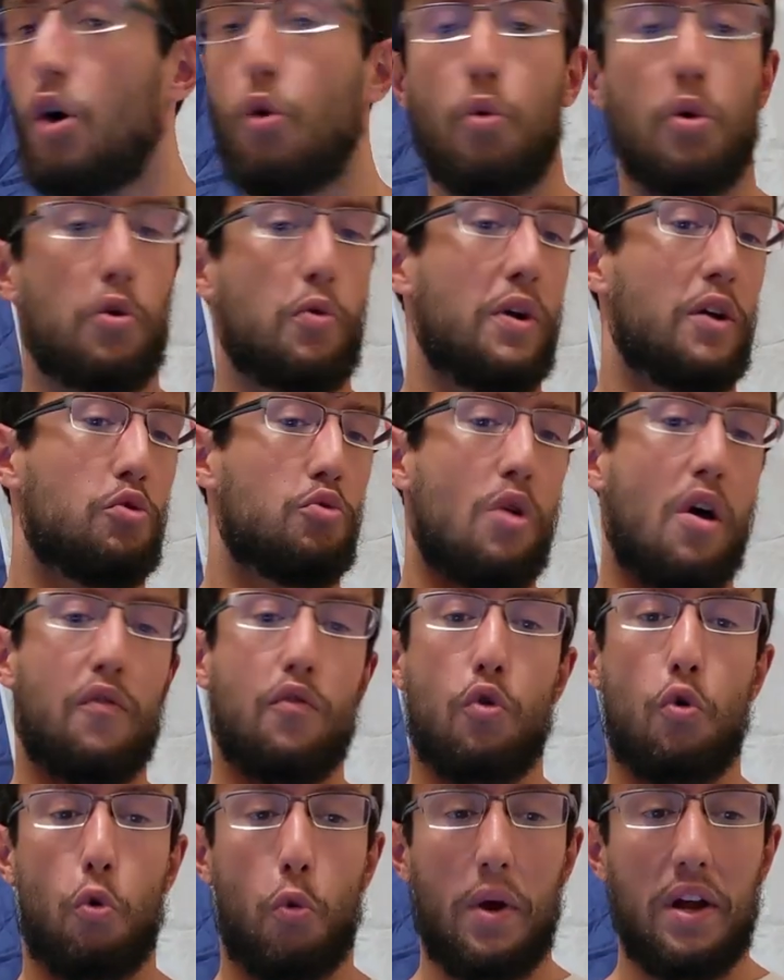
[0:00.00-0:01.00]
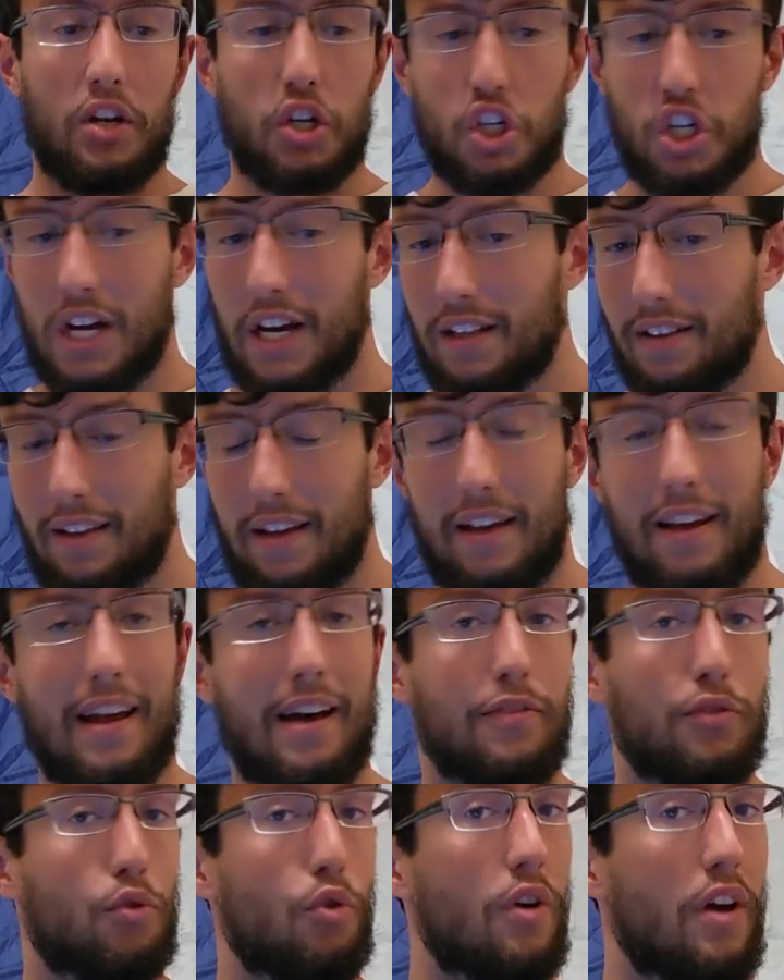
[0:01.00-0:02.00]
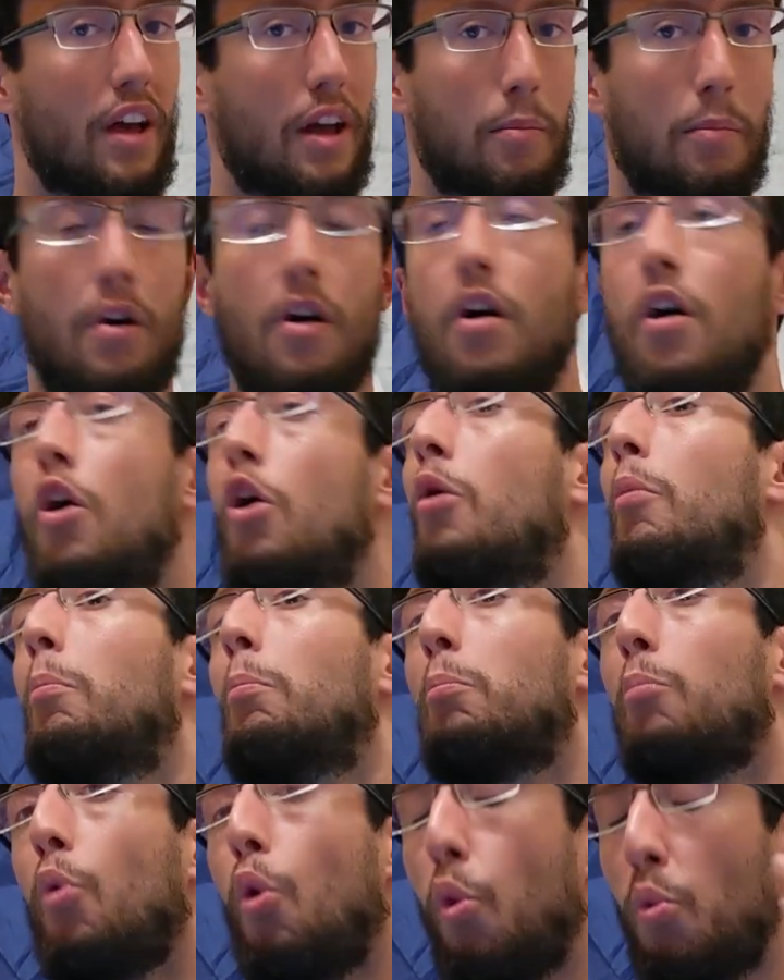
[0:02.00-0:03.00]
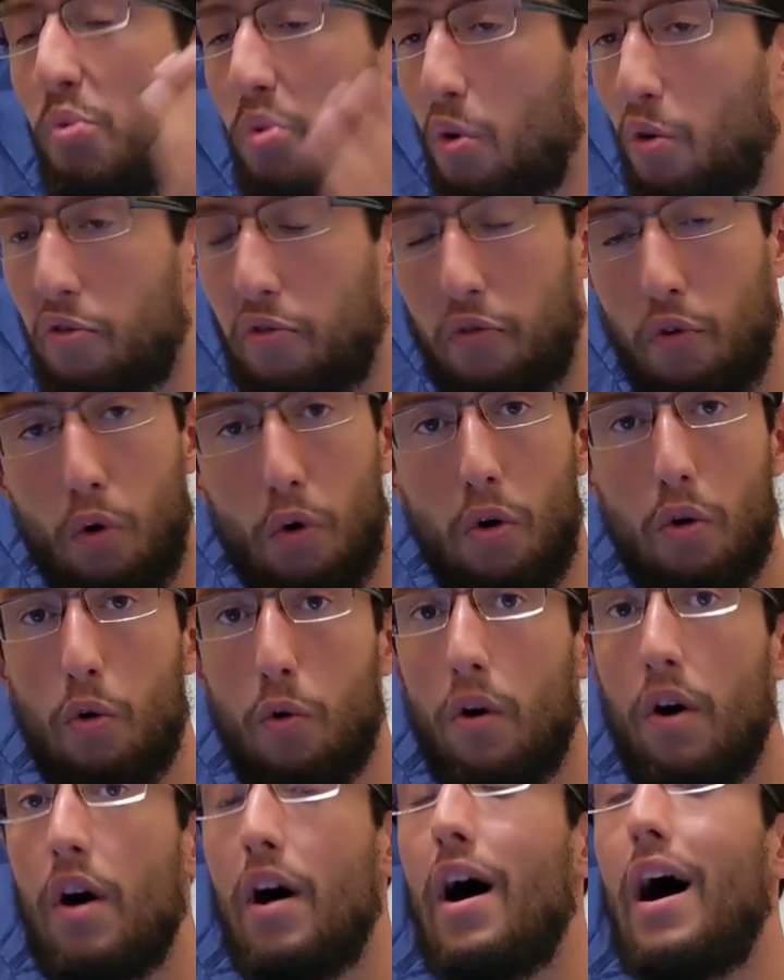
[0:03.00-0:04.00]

We're going to have a great chat and after him, more will follow.